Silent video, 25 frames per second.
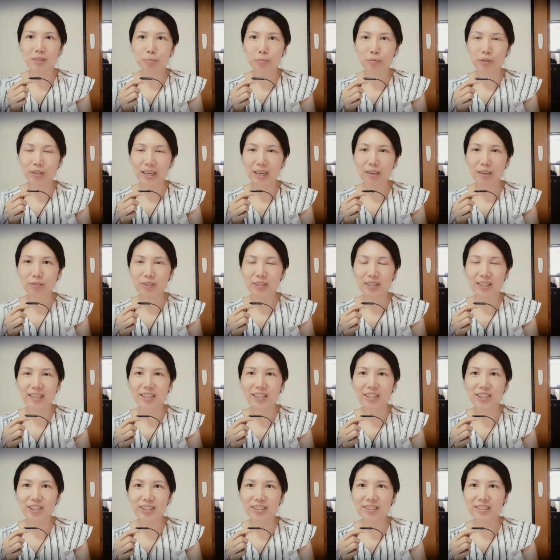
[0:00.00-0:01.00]

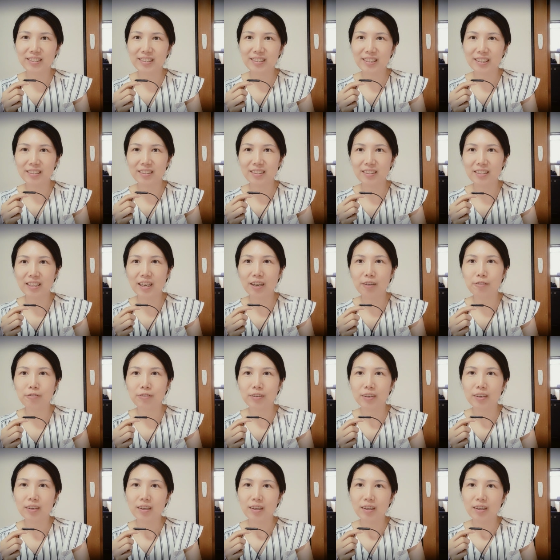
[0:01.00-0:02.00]
pronunciations and stuff.
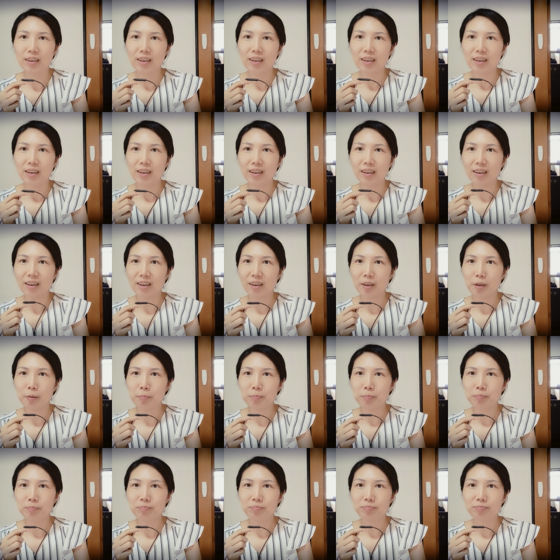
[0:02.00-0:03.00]

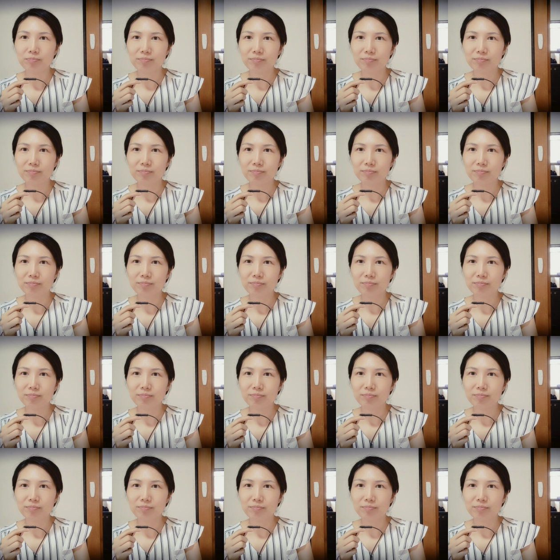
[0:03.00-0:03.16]
Um,